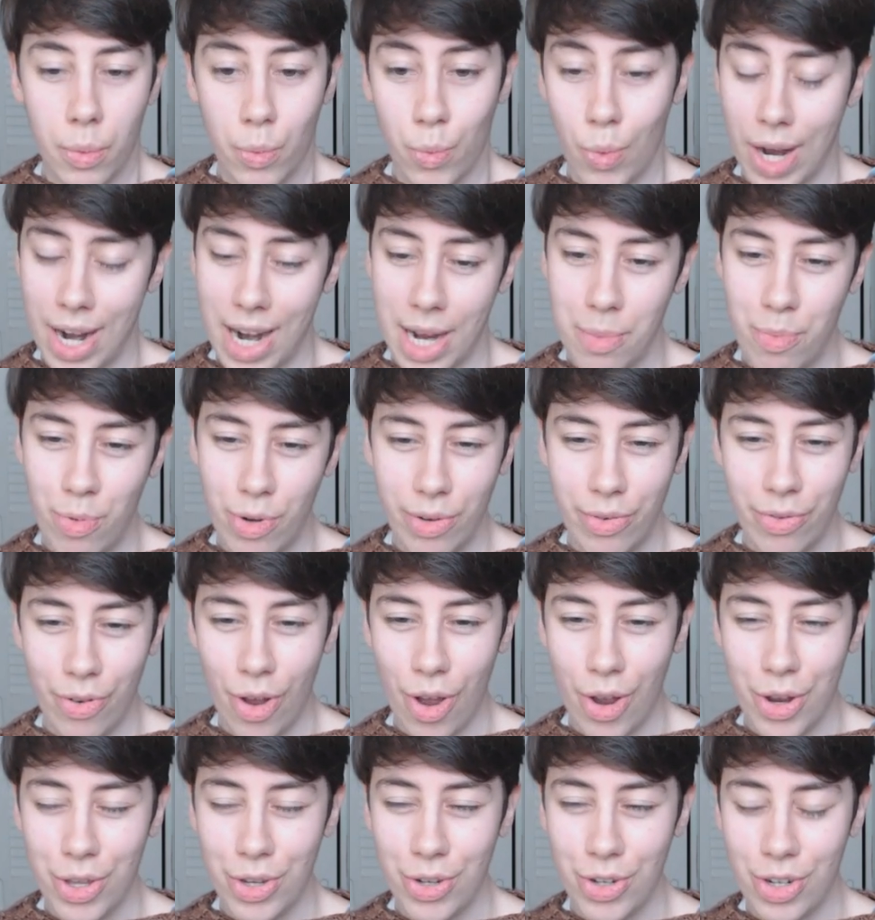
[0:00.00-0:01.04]
what I
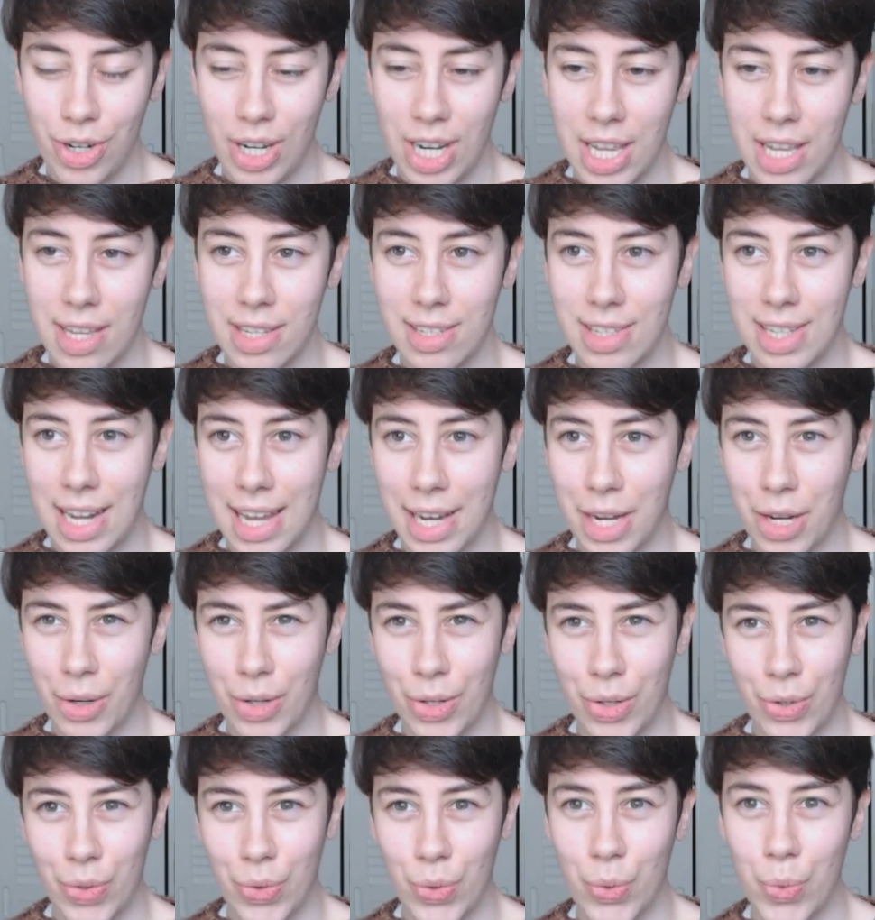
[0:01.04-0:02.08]
prefer usually is like
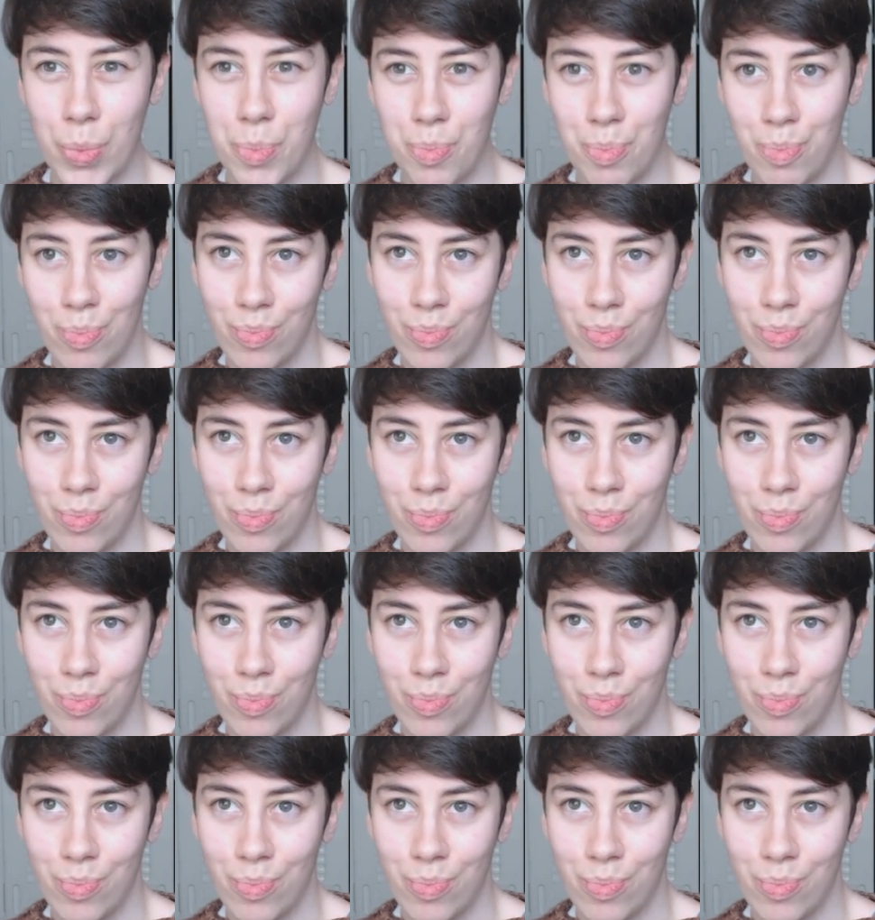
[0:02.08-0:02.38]
a